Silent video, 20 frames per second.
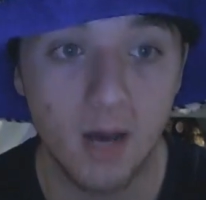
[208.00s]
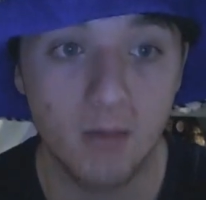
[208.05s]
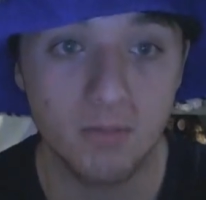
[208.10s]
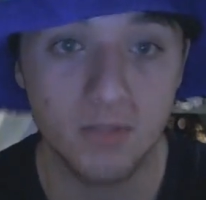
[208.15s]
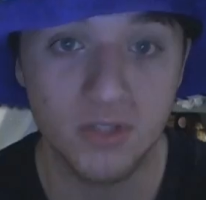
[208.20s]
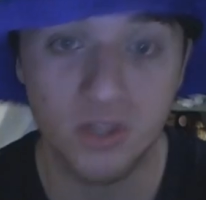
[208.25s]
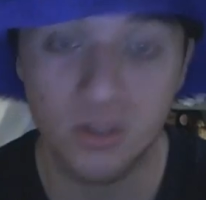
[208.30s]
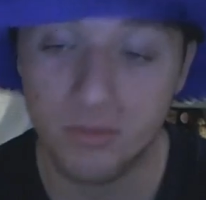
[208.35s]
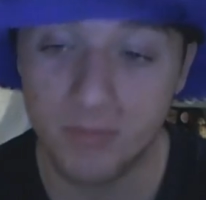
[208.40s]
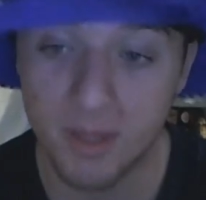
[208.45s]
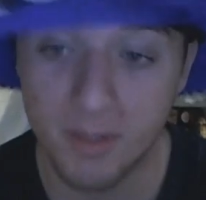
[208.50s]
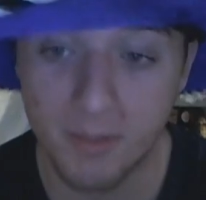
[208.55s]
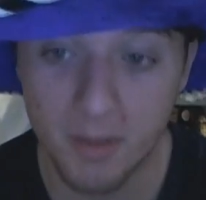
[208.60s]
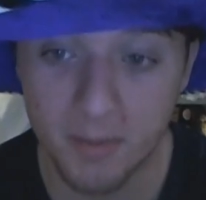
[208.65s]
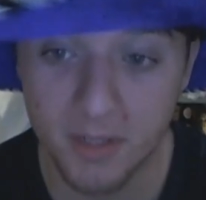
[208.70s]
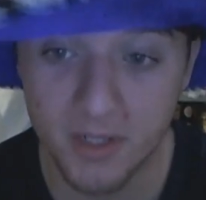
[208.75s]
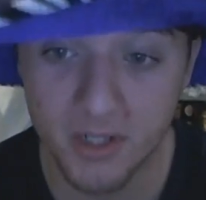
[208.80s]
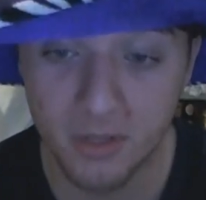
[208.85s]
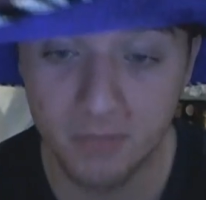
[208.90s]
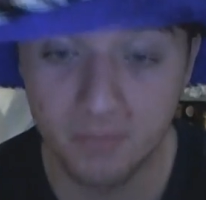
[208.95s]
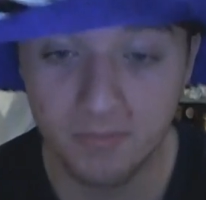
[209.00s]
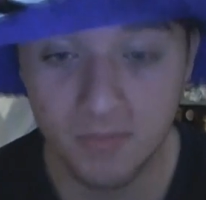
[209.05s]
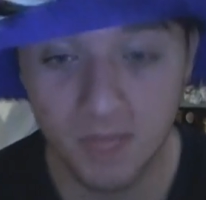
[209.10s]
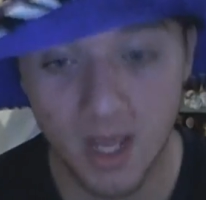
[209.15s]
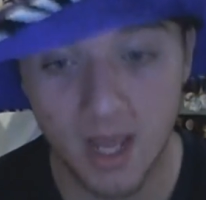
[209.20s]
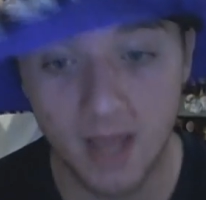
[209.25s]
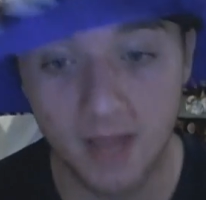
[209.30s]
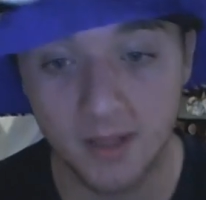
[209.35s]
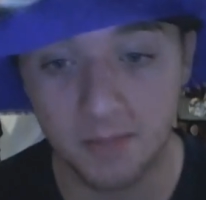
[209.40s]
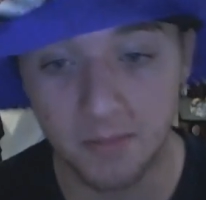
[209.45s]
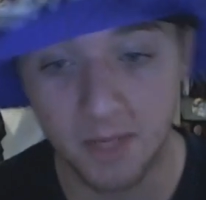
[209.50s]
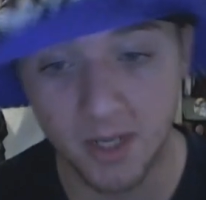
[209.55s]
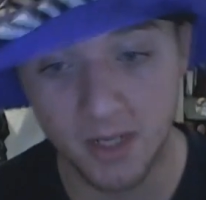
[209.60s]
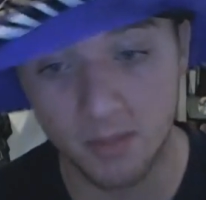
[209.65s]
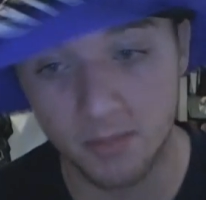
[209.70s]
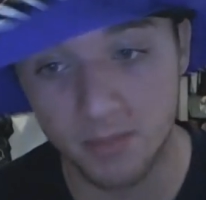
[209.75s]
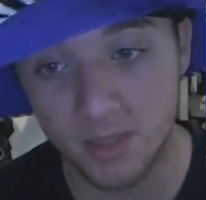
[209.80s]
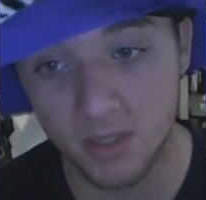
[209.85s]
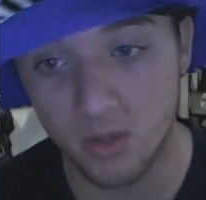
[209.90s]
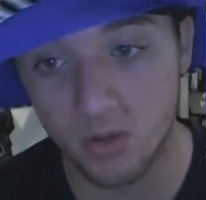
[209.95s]
So that might be true, and it might
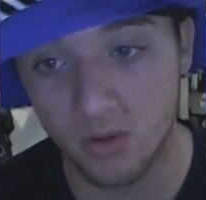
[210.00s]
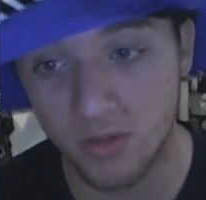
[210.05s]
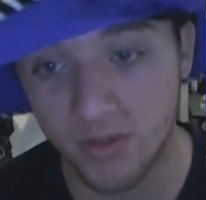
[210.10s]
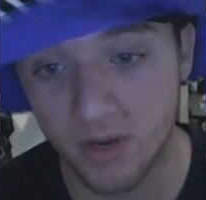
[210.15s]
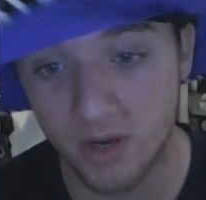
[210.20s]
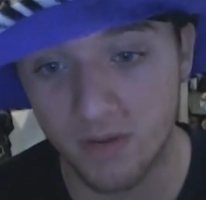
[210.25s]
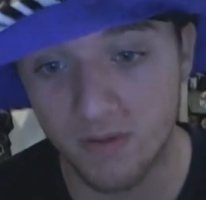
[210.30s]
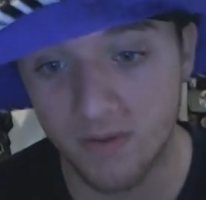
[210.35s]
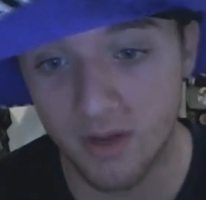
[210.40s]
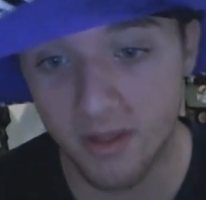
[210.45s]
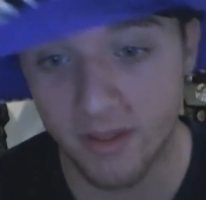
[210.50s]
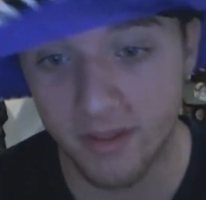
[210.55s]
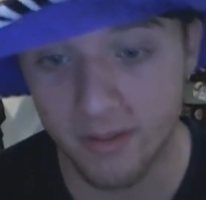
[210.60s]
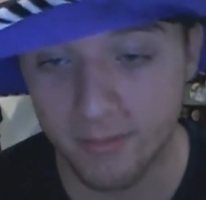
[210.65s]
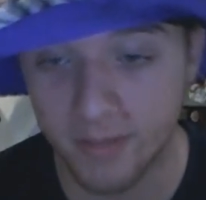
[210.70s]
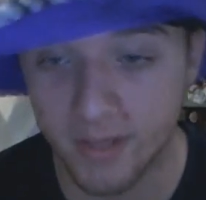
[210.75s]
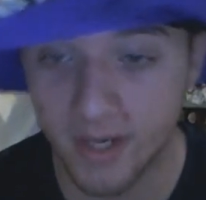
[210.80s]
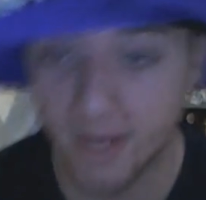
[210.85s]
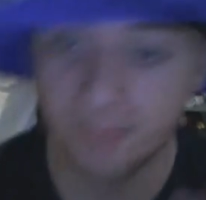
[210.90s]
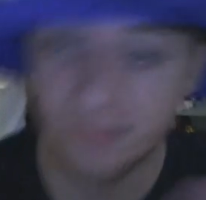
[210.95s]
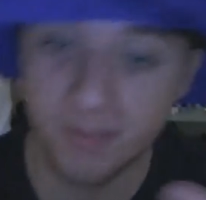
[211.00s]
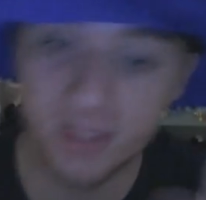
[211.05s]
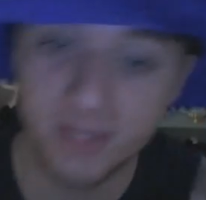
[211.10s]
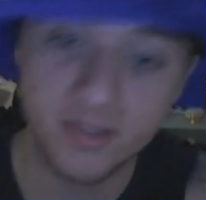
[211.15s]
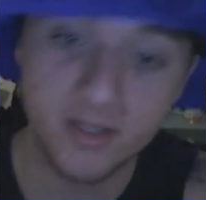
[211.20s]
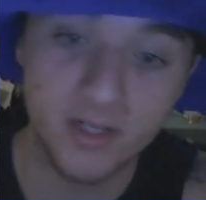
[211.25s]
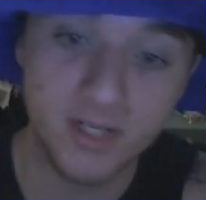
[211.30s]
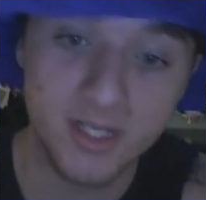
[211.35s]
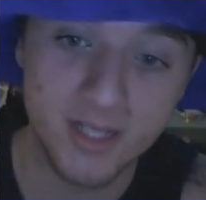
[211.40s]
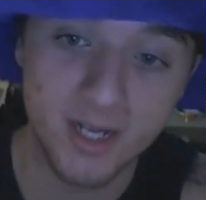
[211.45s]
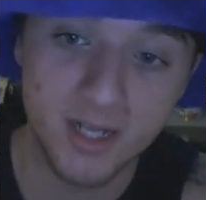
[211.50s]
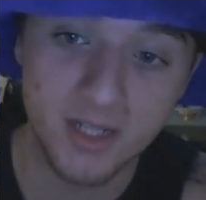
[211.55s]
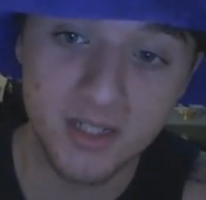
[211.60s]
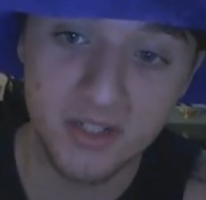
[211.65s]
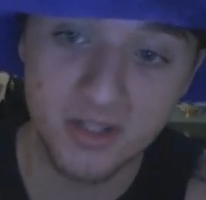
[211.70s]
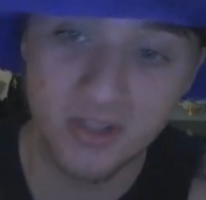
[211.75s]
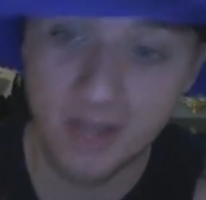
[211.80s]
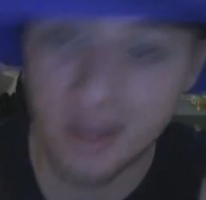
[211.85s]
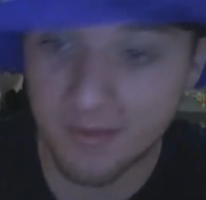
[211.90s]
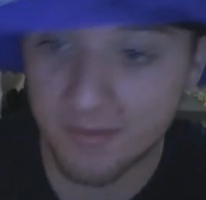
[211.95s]
not be a whole theory for nothing. But hey, that's 30 seconds of
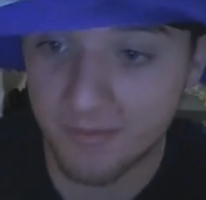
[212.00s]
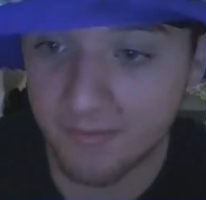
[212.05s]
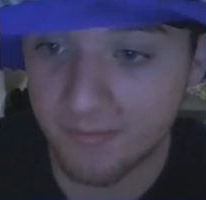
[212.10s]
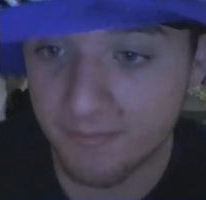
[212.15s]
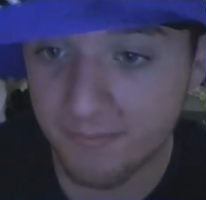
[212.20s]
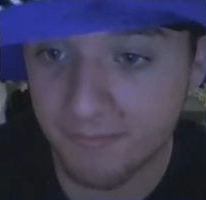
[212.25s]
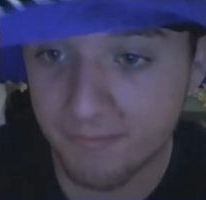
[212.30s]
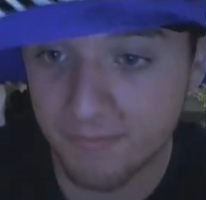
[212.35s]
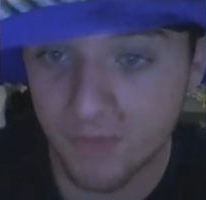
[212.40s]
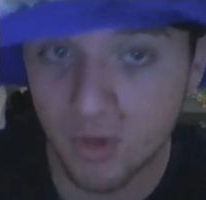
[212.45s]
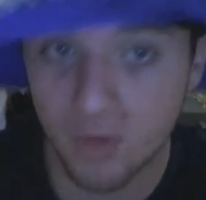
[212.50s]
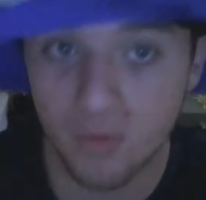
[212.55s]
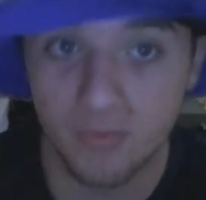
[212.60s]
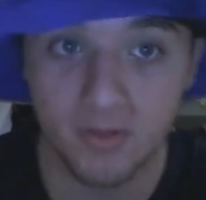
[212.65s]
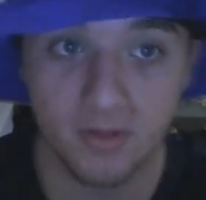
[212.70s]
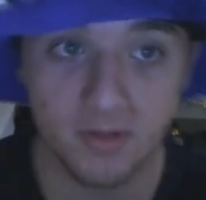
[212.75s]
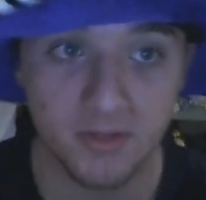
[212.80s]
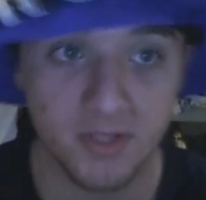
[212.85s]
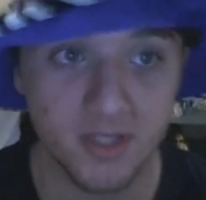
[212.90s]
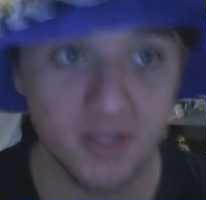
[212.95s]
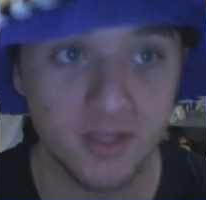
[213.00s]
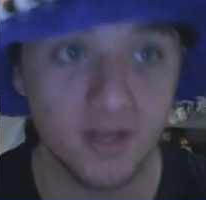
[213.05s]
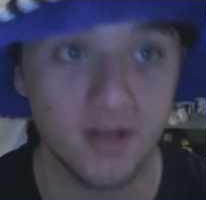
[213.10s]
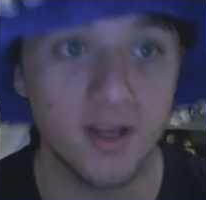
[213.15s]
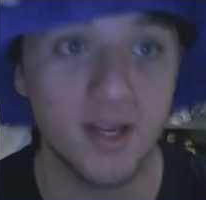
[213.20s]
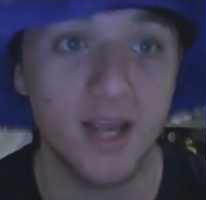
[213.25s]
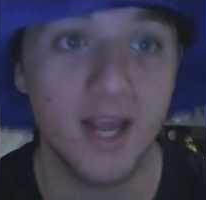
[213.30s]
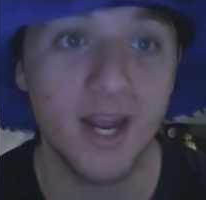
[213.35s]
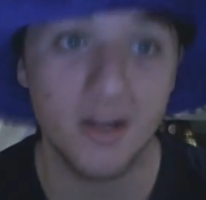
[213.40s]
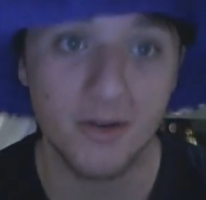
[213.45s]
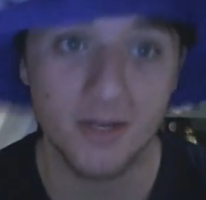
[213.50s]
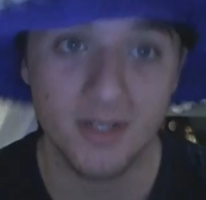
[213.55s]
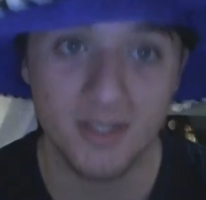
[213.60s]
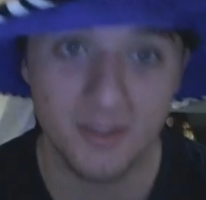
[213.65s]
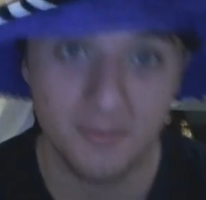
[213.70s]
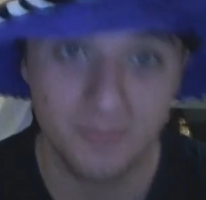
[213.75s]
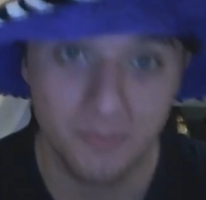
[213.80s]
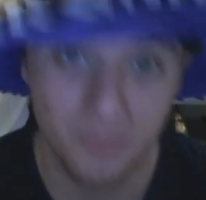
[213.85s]
your life. Hopefully it was a good theory. Anyways.